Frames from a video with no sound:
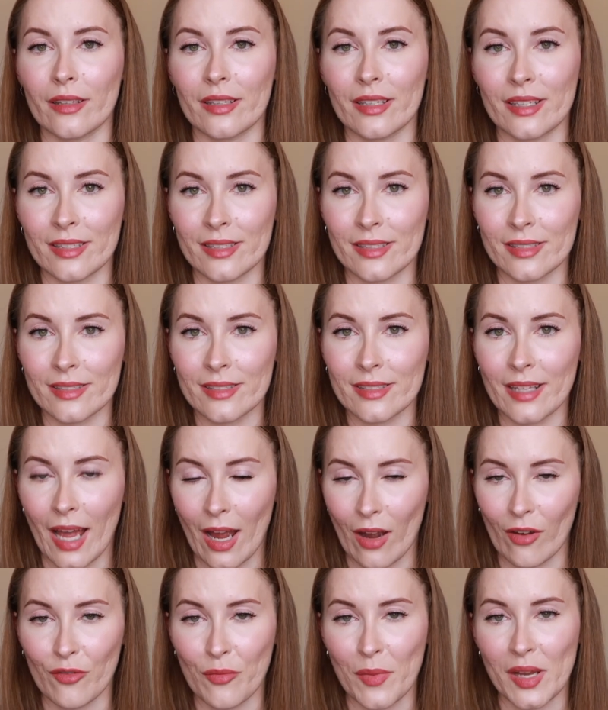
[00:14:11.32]
is
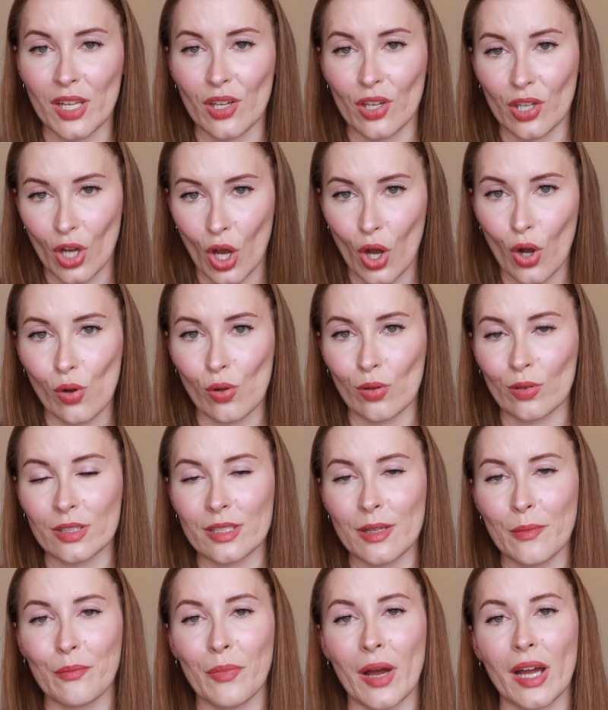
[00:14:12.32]
however many you can hold,
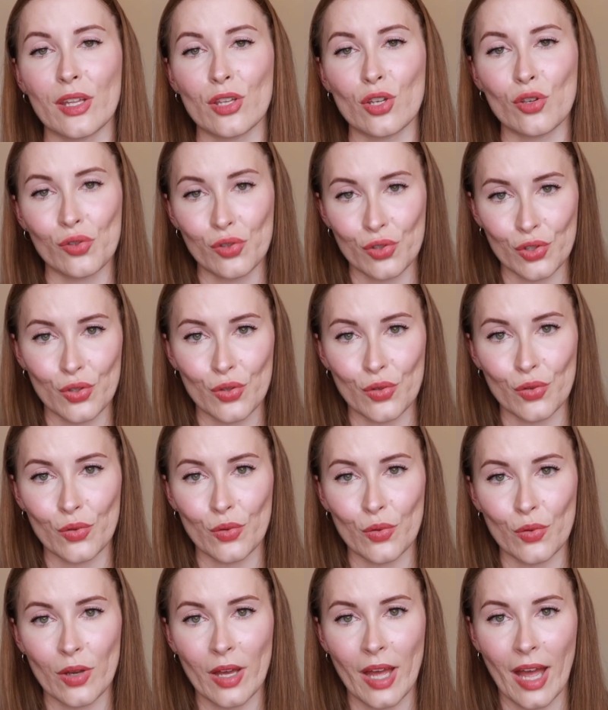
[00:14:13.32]
but you
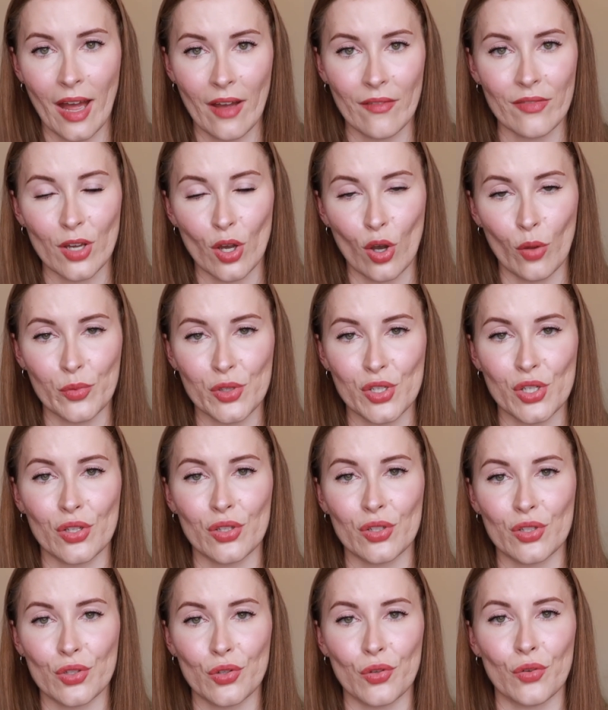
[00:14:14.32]
do have the
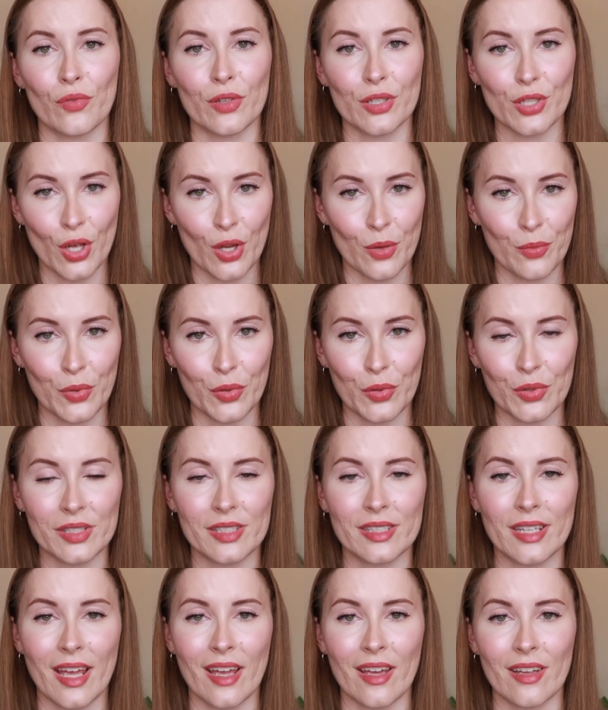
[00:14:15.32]
option to return
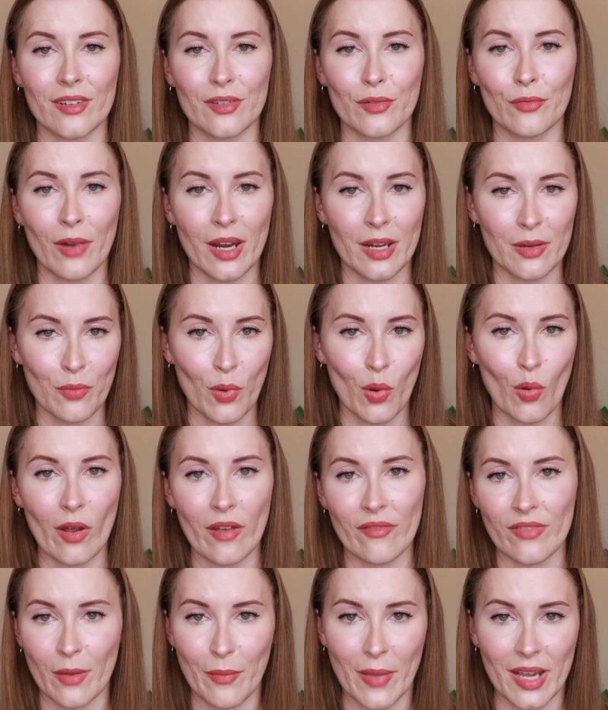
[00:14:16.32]
books and rent more,
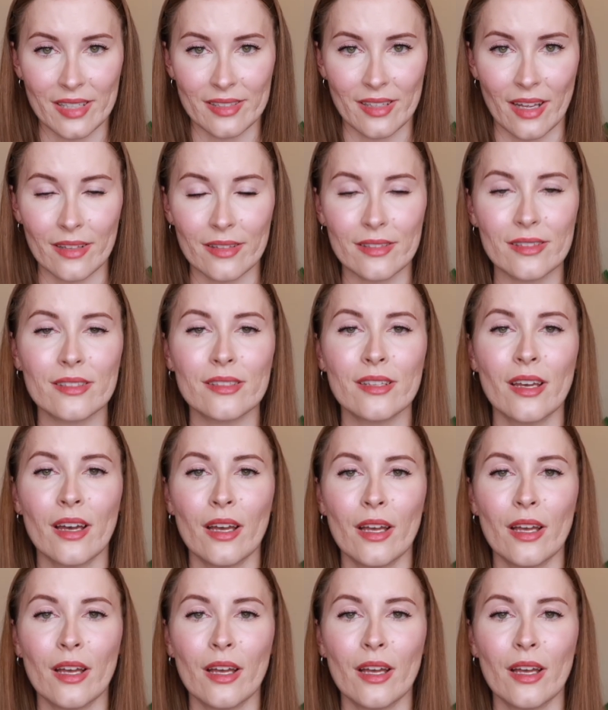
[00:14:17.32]
if that makes sense.